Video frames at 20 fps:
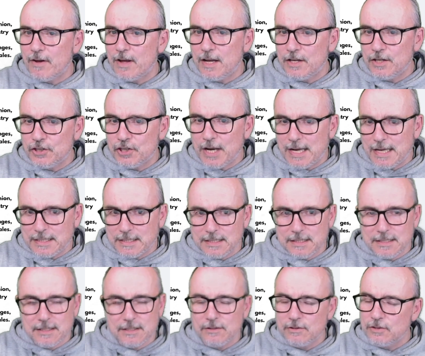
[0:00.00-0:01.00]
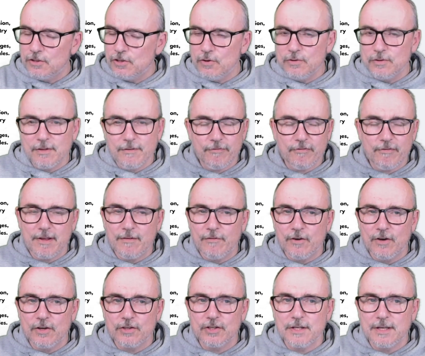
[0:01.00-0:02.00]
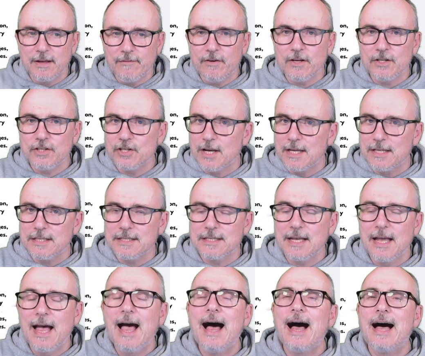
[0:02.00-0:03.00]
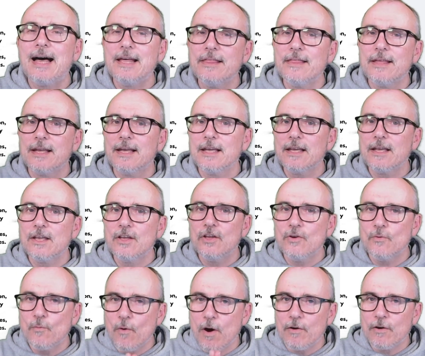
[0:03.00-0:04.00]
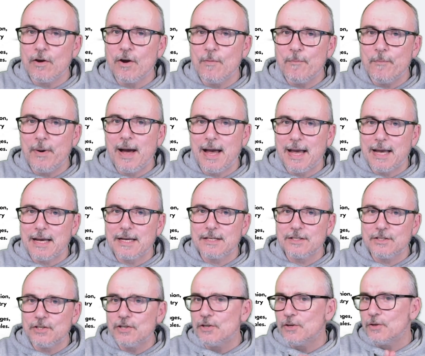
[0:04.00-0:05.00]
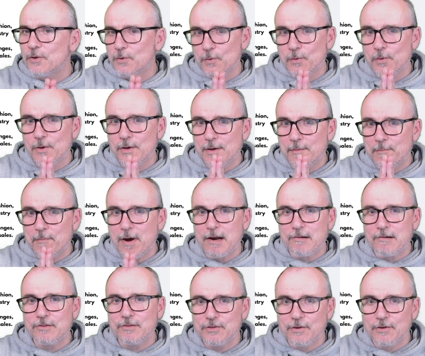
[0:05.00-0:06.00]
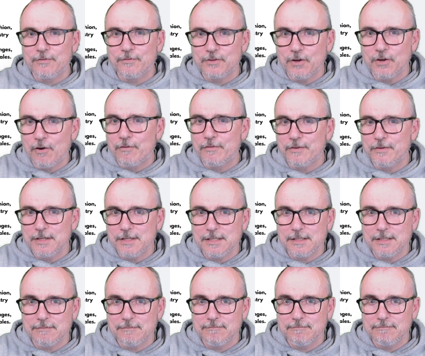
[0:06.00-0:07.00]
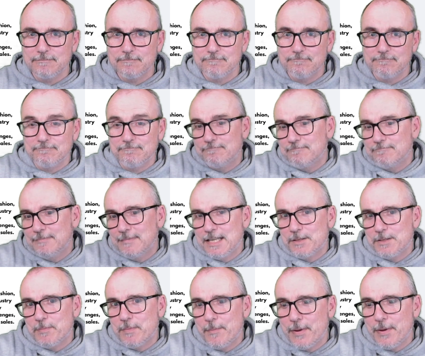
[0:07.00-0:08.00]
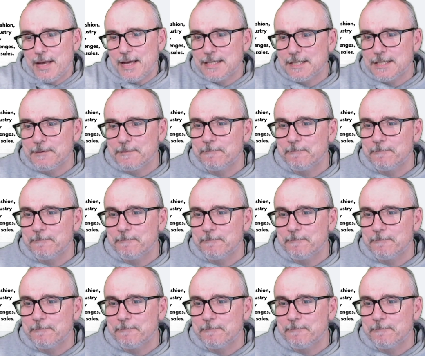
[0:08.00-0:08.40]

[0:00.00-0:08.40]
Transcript: a chance. Use the free version. Give it a chance. I think you won't go back to Microsoft Office. That's my bet.